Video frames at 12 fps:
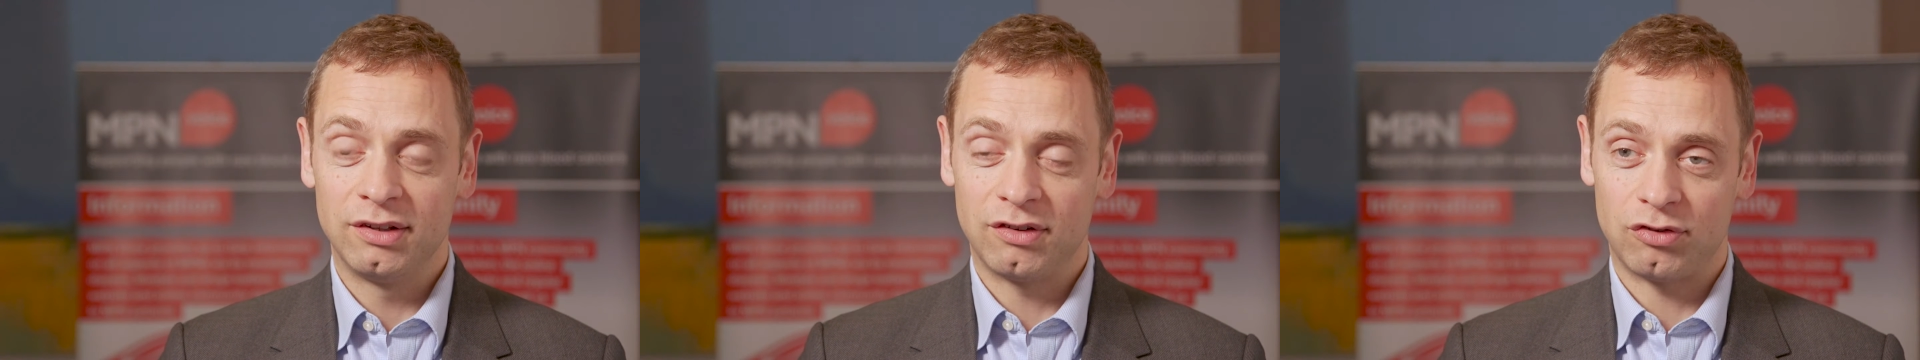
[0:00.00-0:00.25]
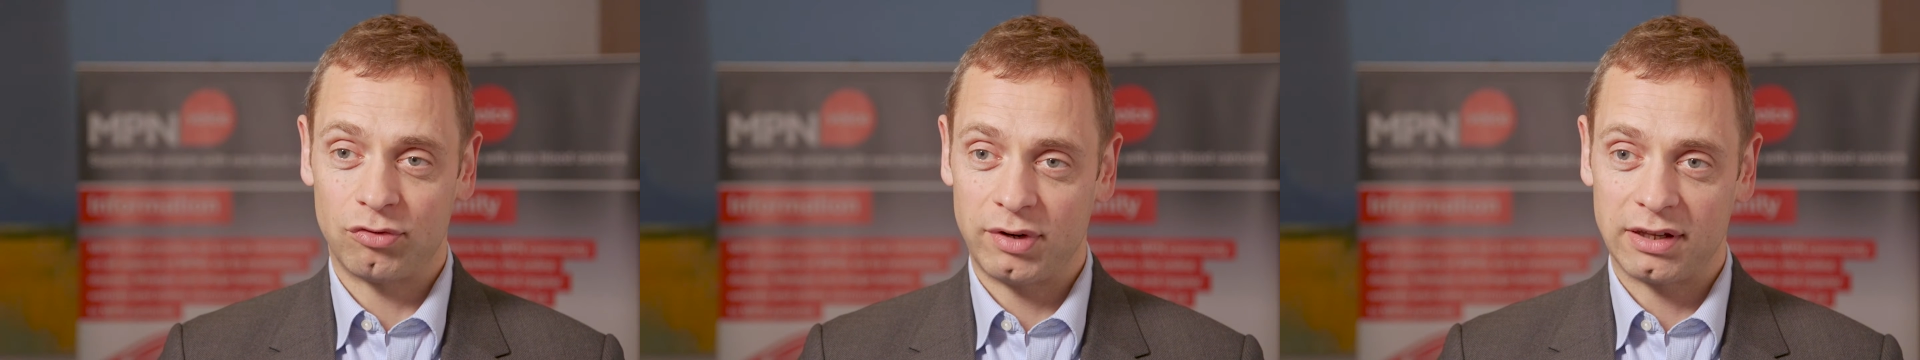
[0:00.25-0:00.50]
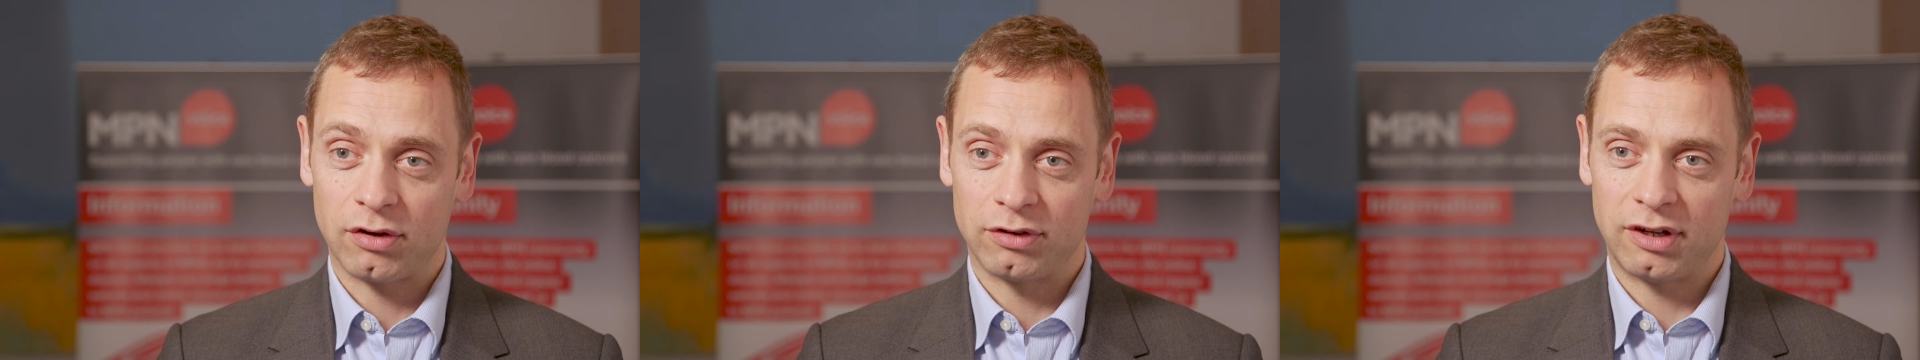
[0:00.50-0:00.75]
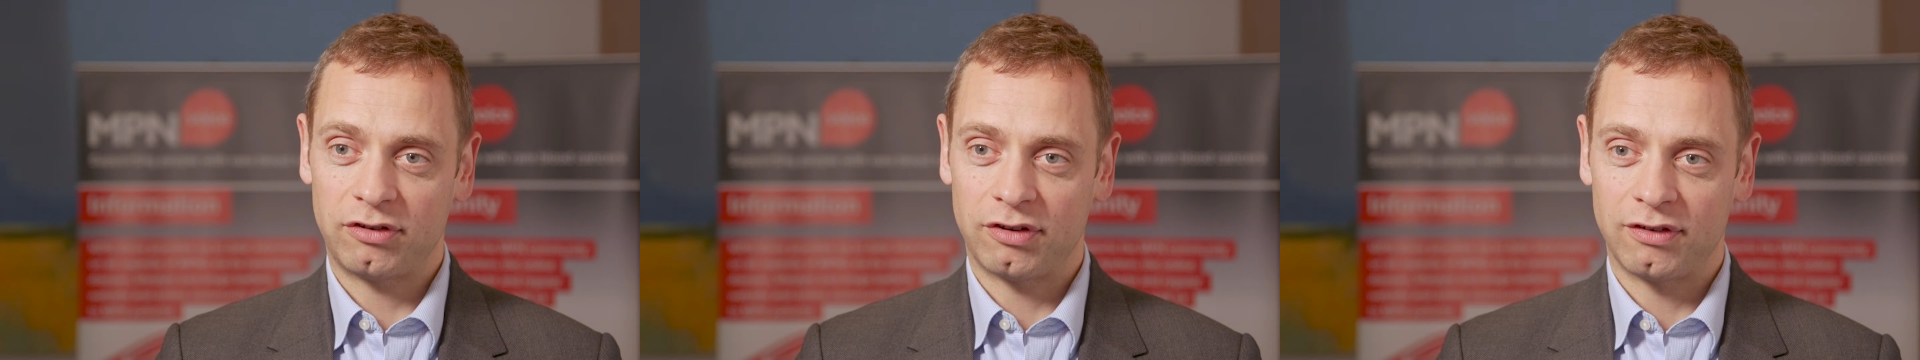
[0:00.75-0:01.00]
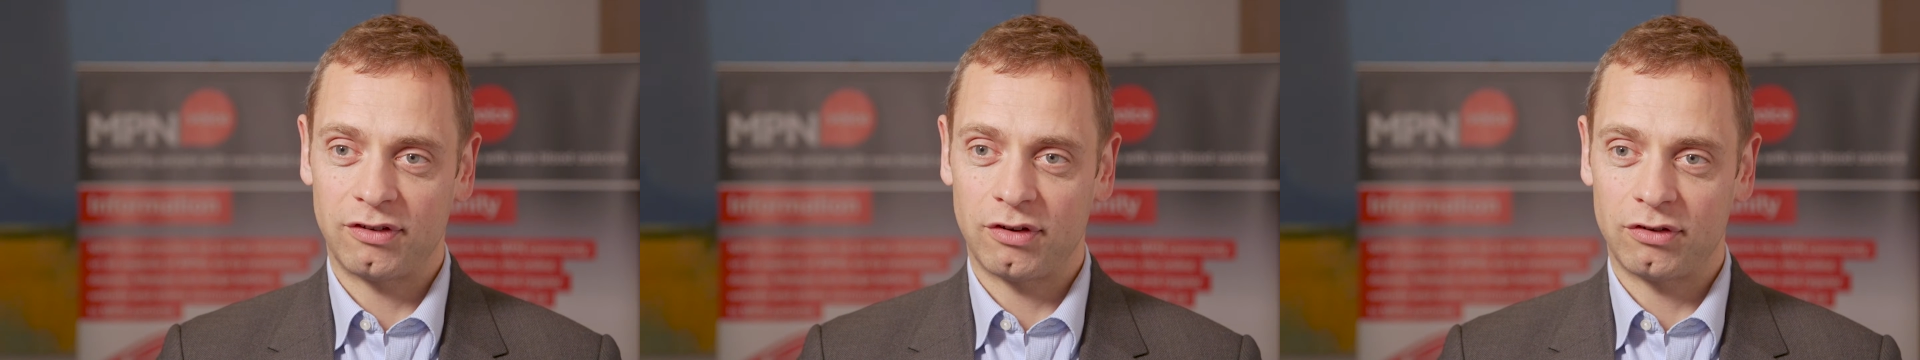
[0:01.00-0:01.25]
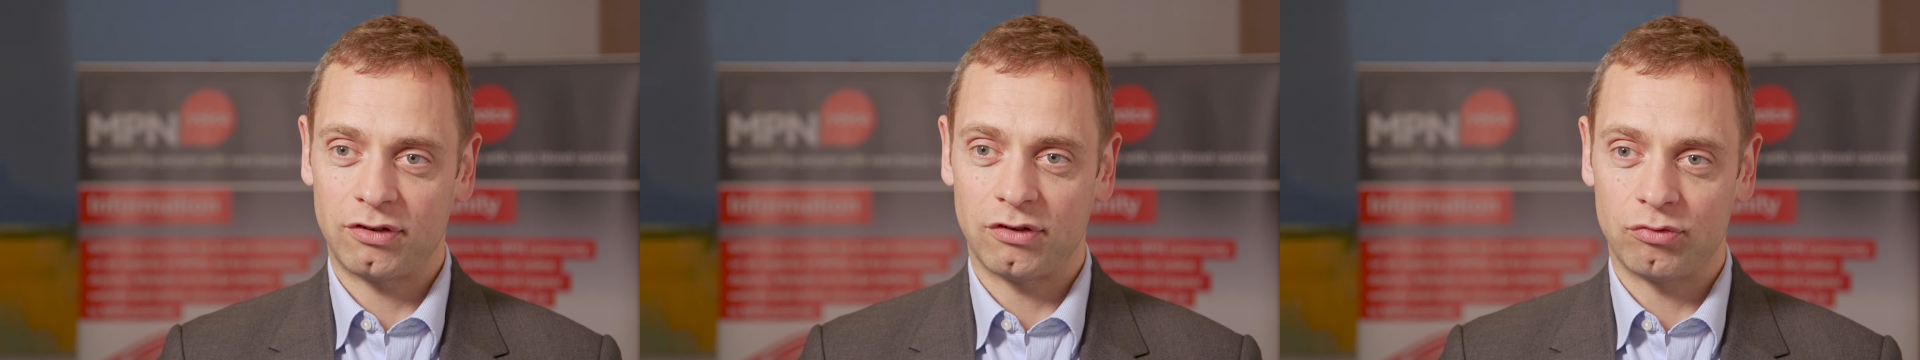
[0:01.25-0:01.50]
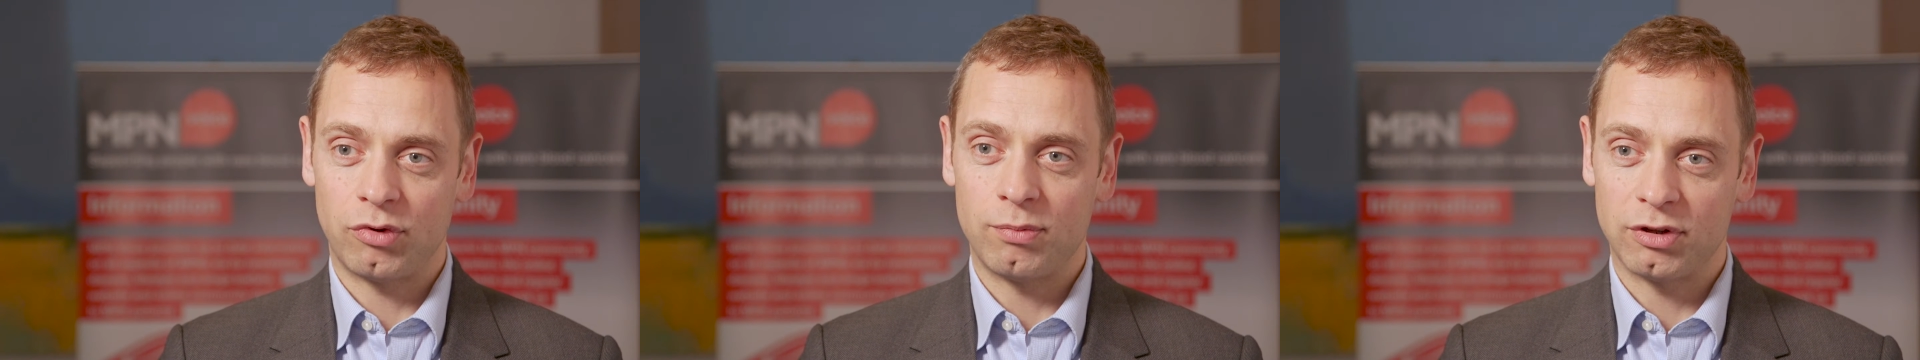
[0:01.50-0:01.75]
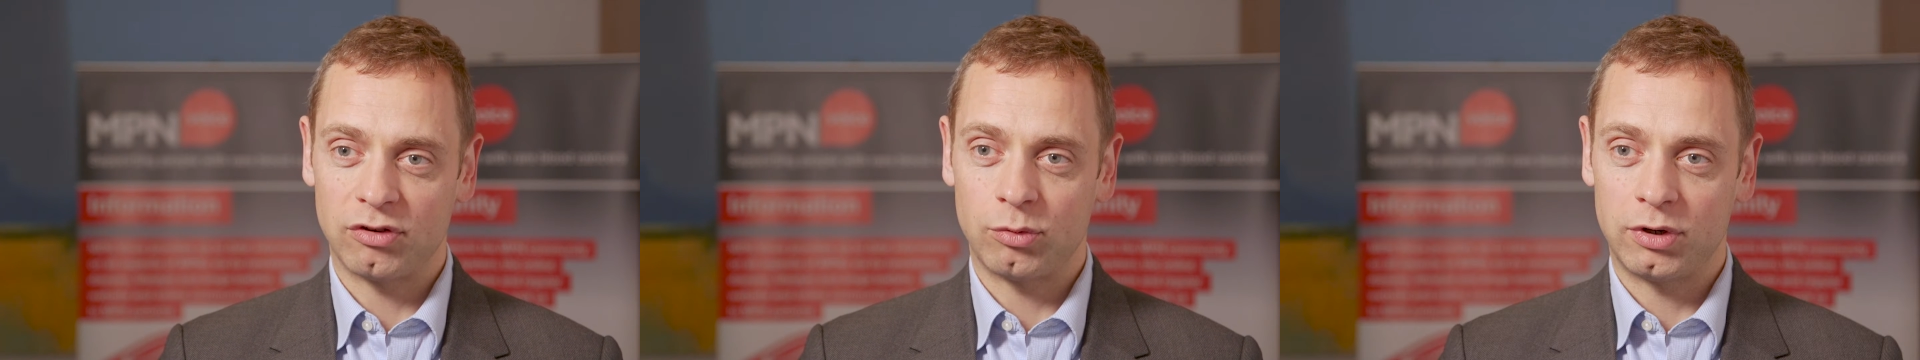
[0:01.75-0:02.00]
to treat conditions such as
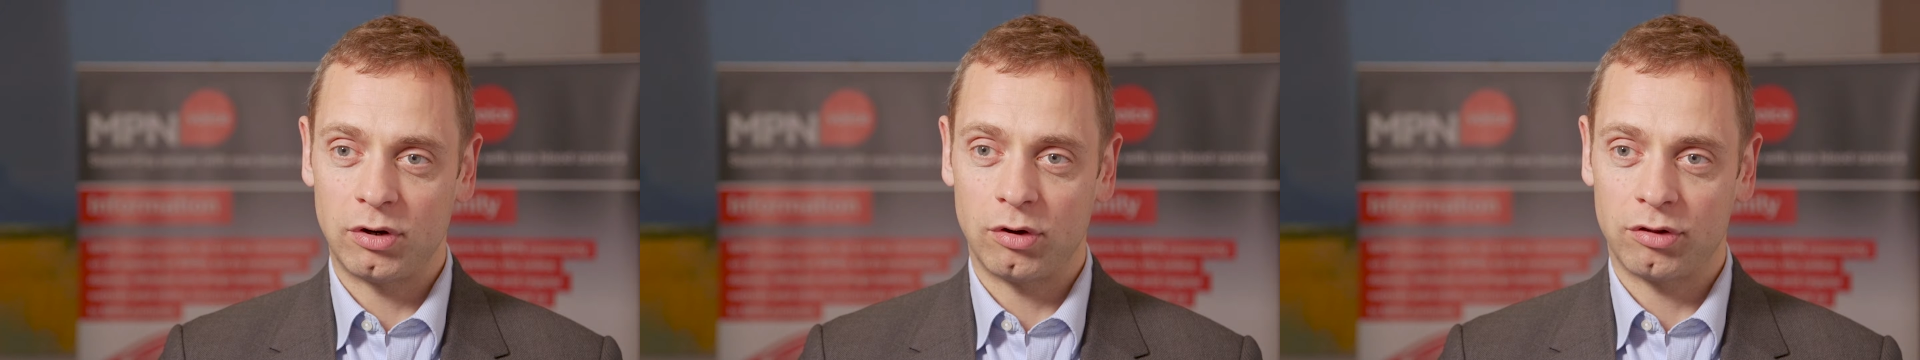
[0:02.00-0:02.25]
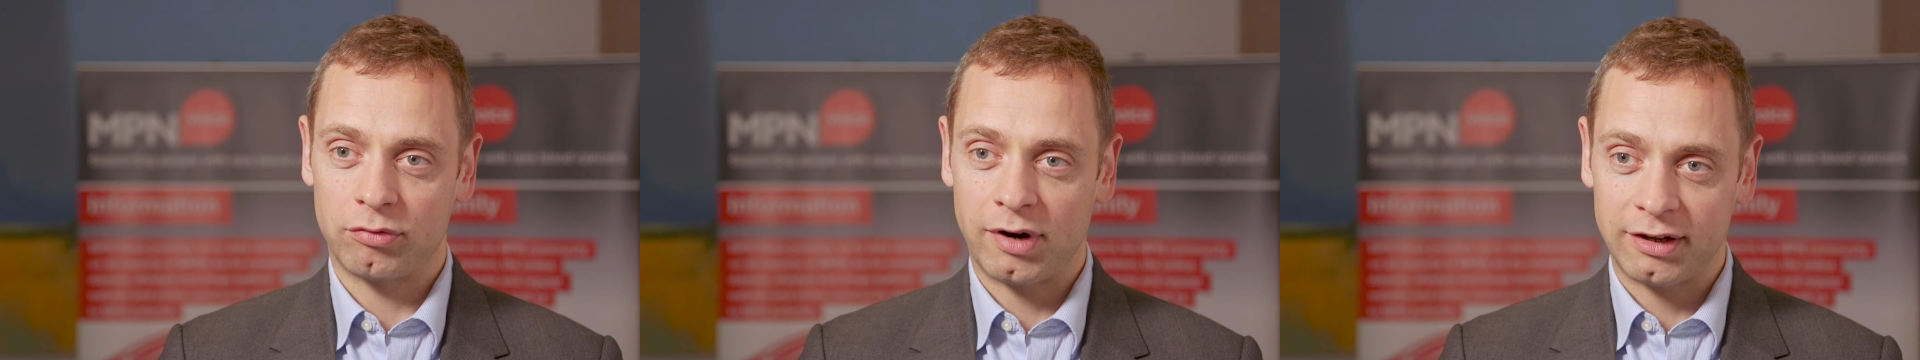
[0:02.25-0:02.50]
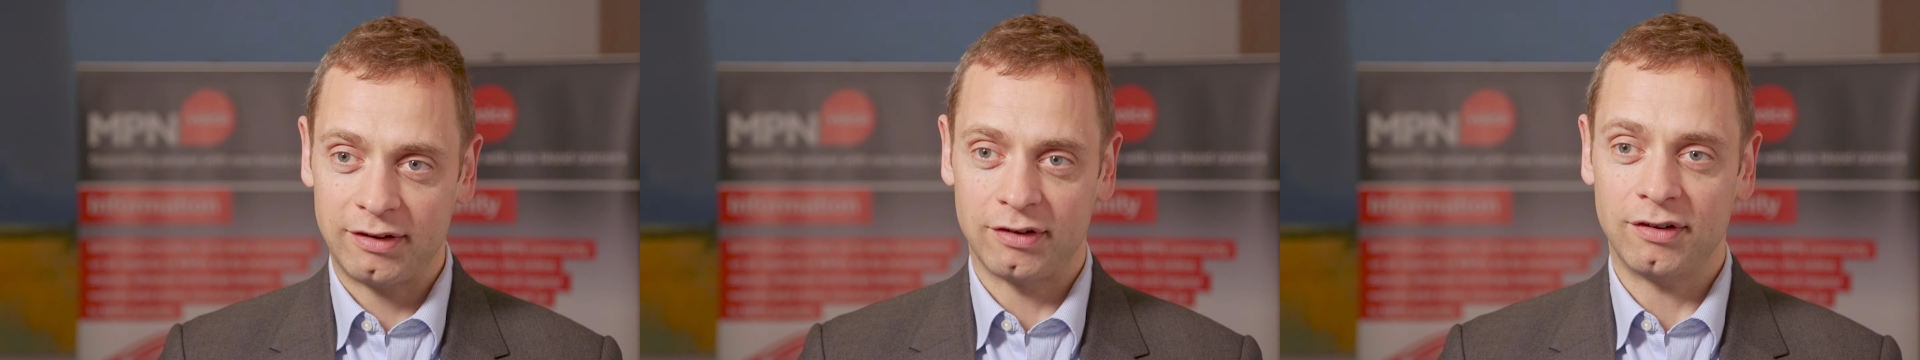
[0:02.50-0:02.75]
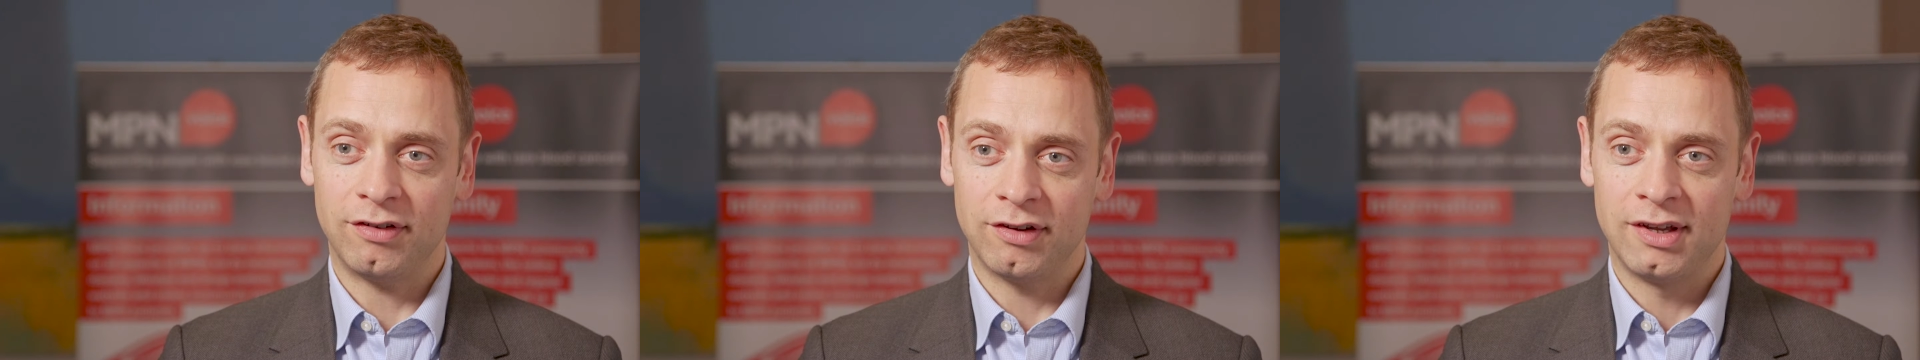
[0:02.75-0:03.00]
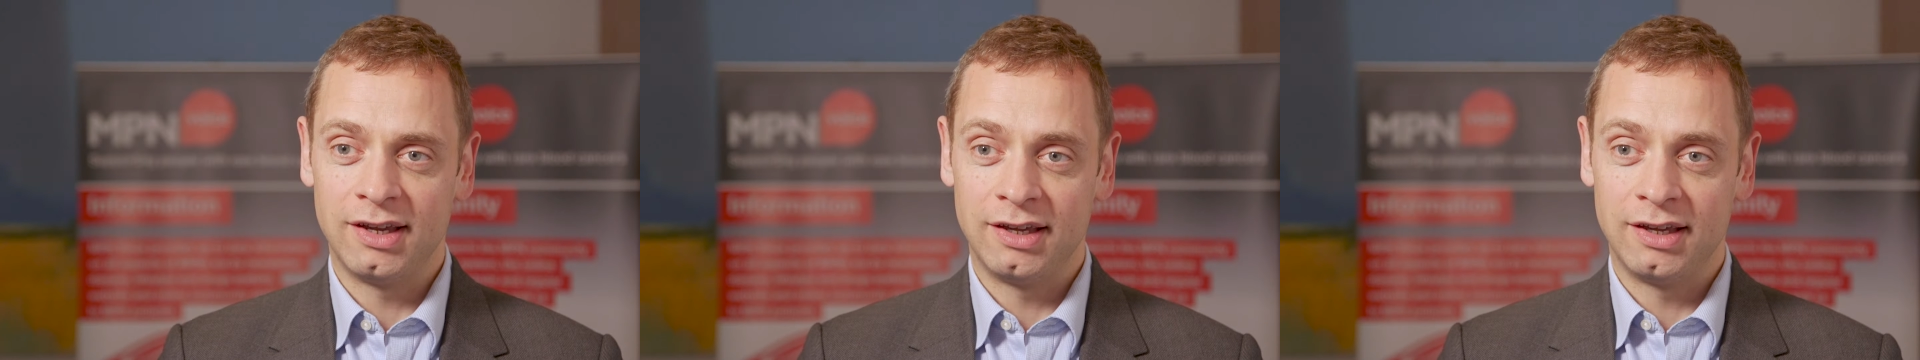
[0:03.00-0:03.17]
rheumatoid arthritis,